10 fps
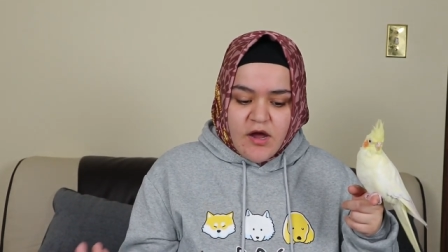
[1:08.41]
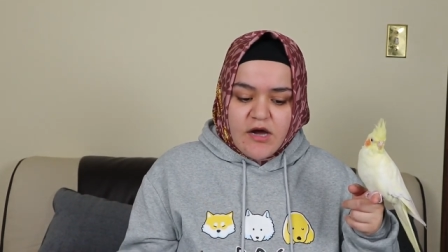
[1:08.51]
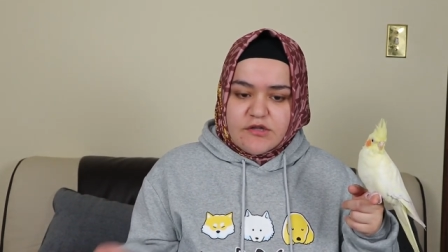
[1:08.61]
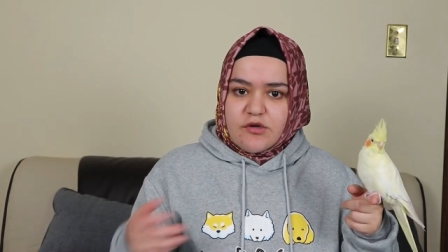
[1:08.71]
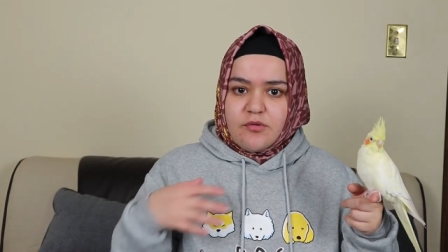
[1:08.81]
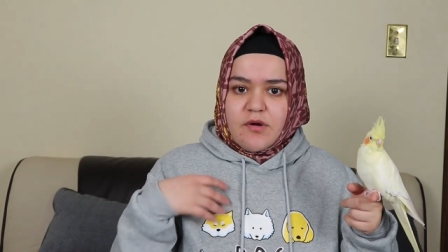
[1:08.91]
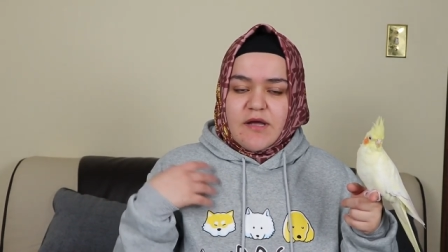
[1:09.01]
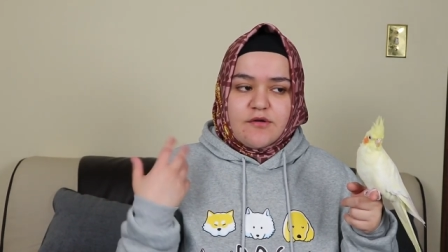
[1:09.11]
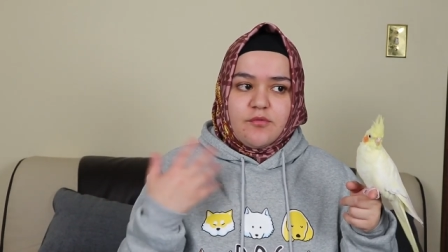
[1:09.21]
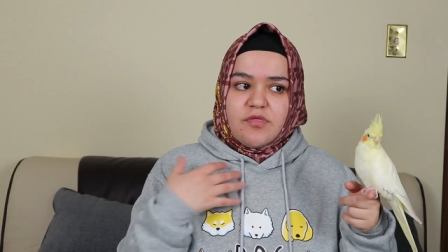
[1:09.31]
I don't
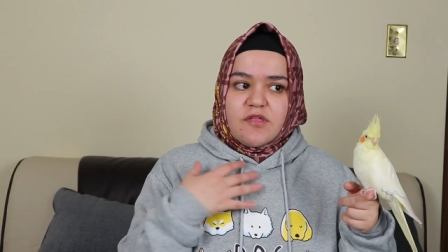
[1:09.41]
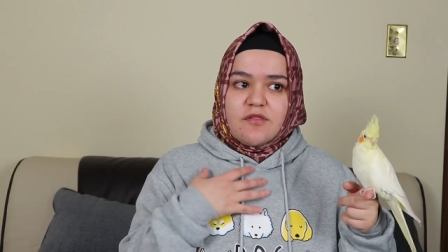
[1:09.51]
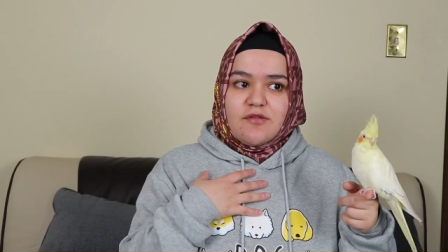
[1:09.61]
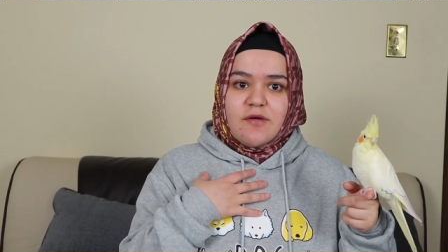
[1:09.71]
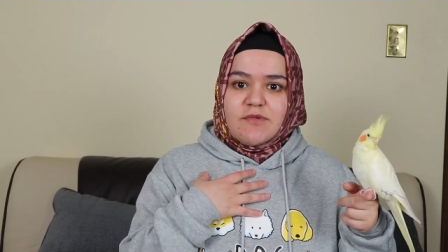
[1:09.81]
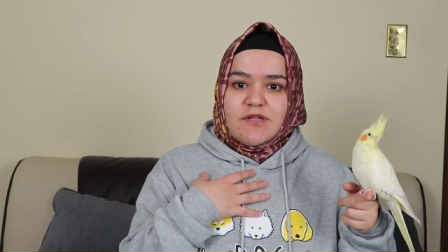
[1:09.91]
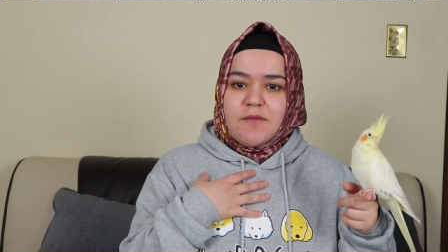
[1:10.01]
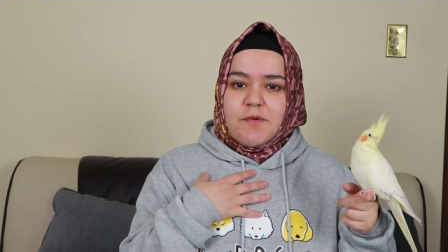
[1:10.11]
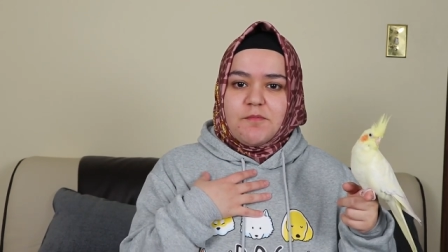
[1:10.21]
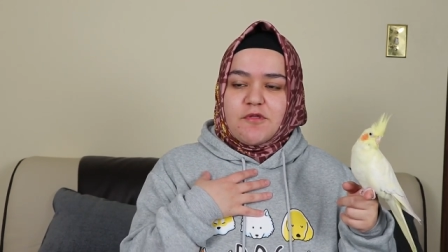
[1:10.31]
I don't think so. I'm the
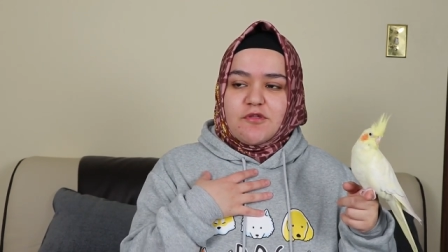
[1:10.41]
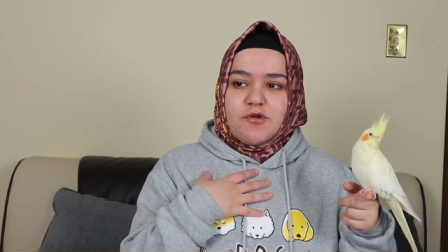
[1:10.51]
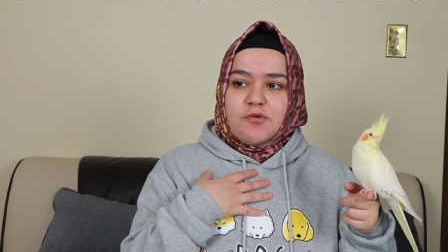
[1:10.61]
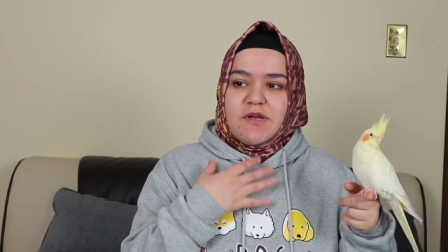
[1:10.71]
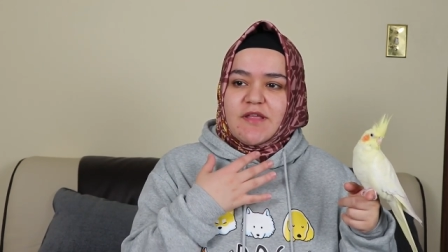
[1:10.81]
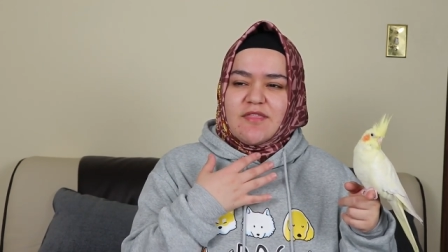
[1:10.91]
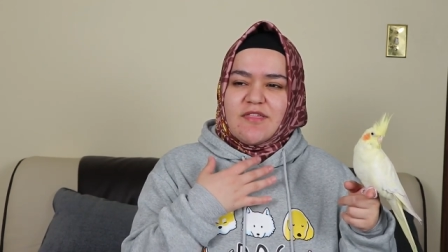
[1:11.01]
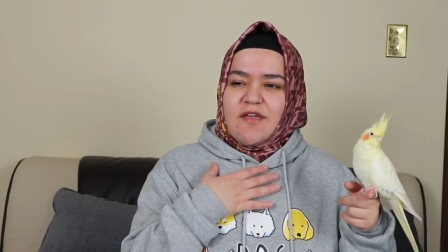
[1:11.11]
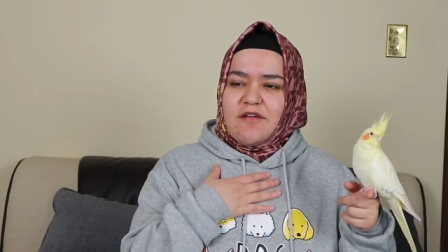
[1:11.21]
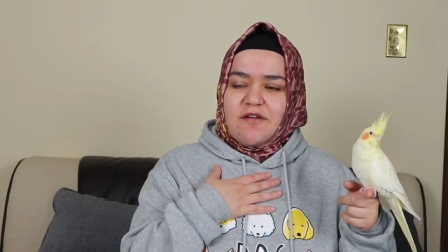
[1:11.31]
type of person who would get
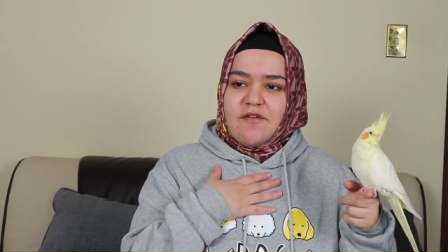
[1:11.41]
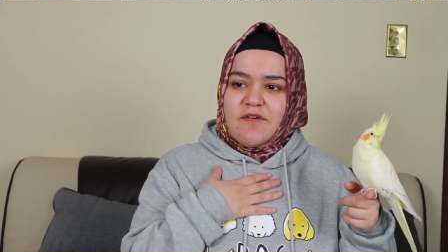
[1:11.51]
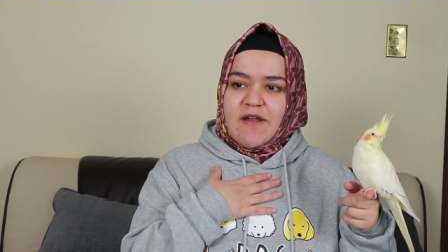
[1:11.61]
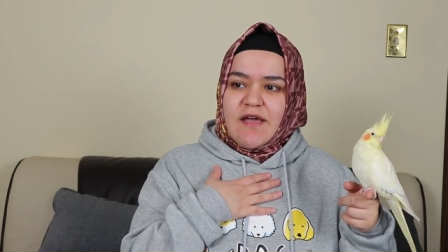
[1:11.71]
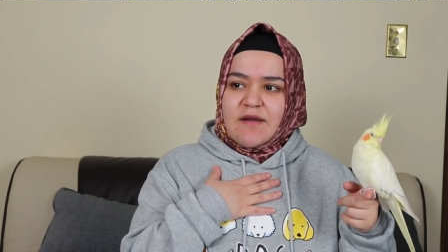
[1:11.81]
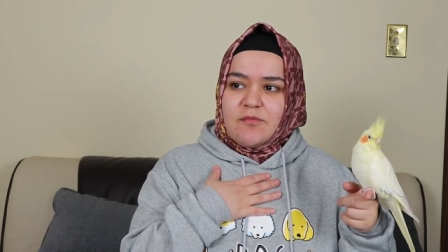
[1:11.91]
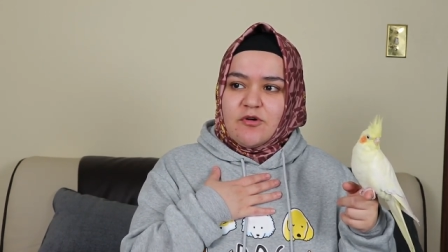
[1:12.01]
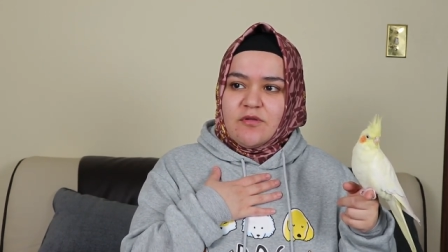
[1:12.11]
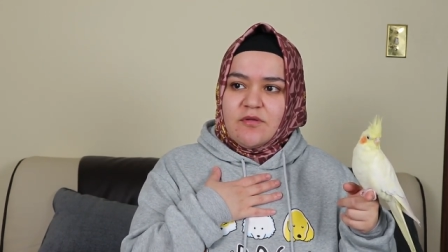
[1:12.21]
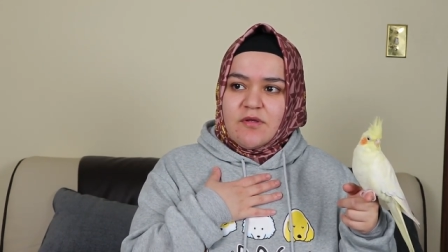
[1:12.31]
scared of an
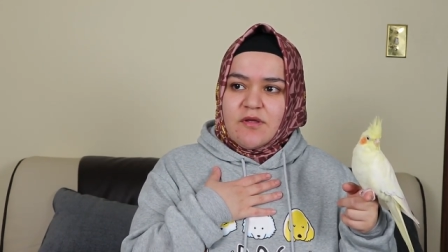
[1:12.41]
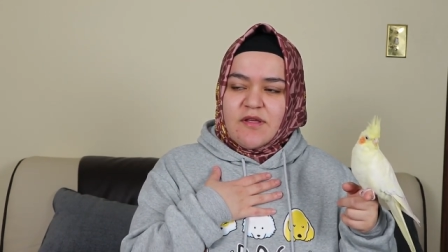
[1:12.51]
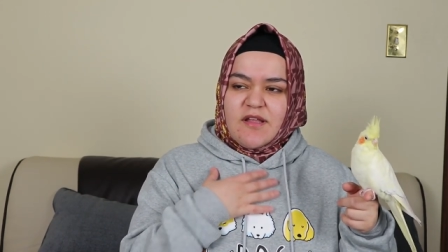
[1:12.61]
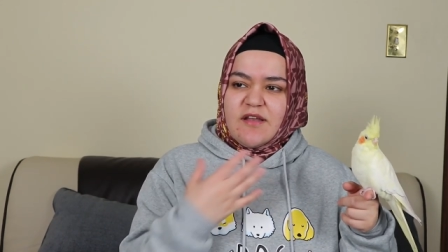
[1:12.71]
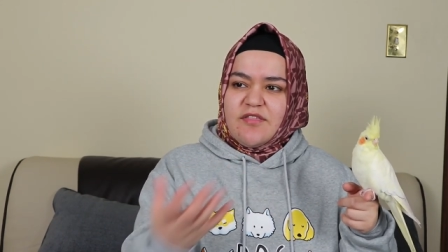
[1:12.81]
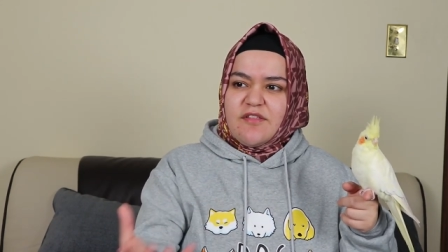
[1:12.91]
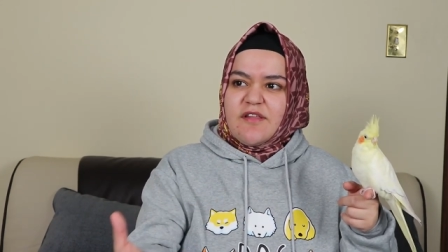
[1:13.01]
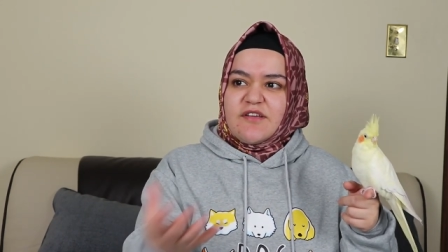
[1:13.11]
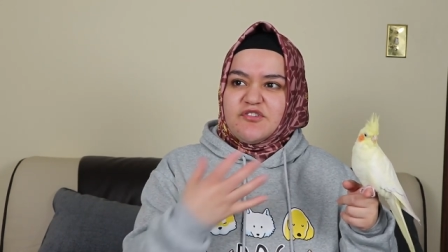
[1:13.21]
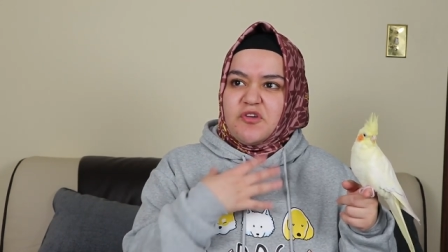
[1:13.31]
animal unless it
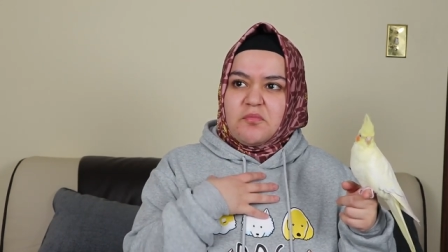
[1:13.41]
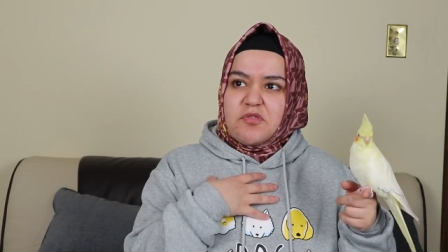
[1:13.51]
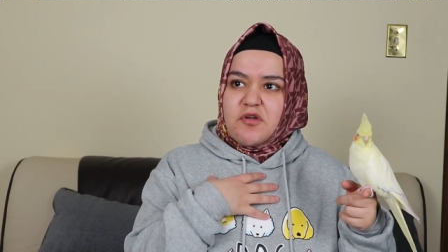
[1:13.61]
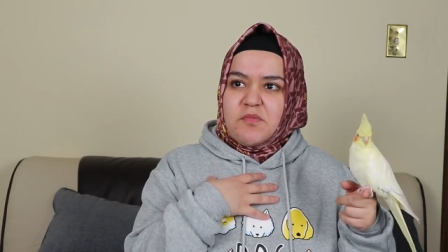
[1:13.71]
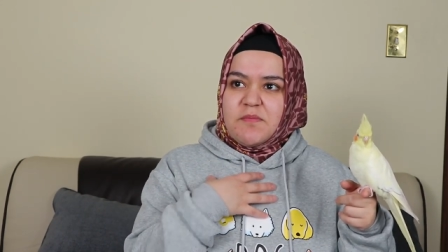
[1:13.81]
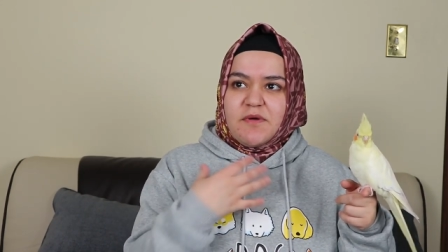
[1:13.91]
like jumps on me.